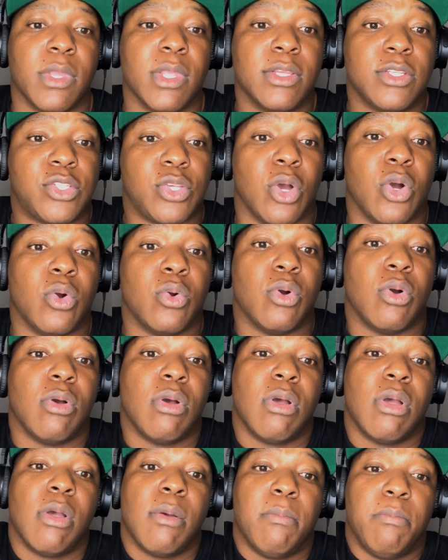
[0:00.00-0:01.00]
So
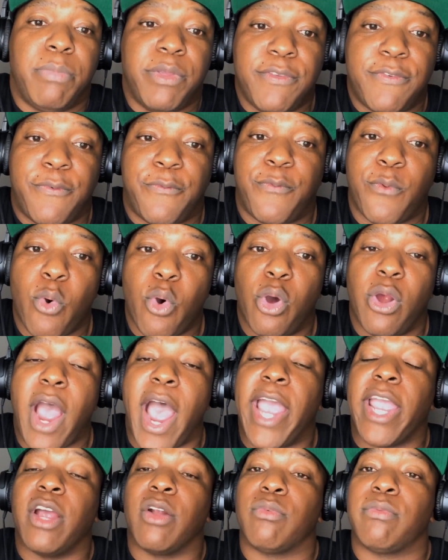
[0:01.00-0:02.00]
before
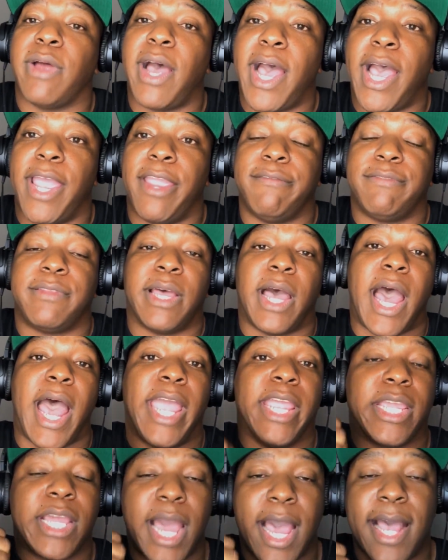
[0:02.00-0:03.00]
I arrived, I
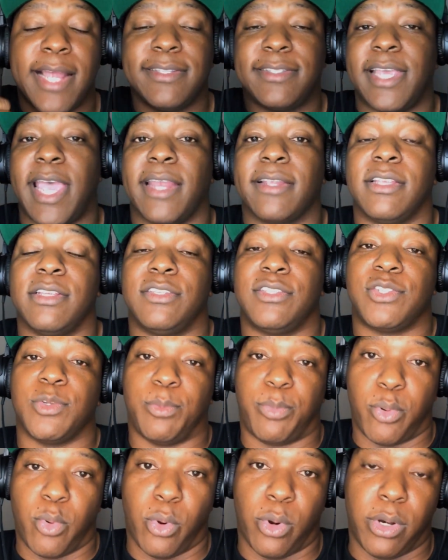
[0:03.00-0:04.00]
contacted
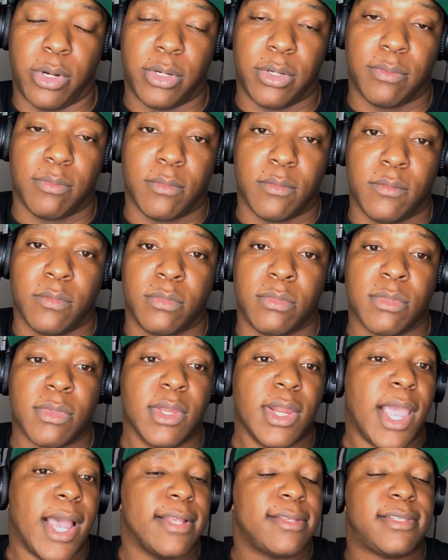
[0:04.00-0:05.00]
support.
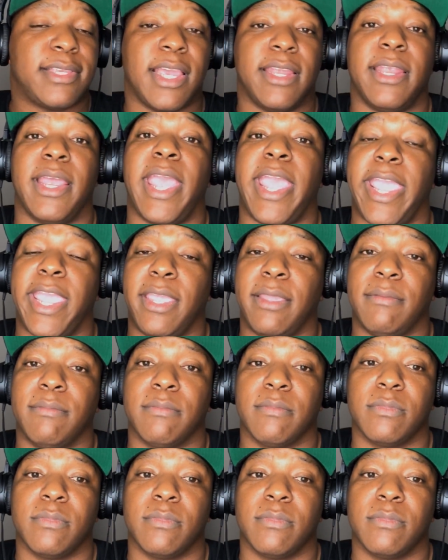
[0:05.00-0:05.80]
I said, hey,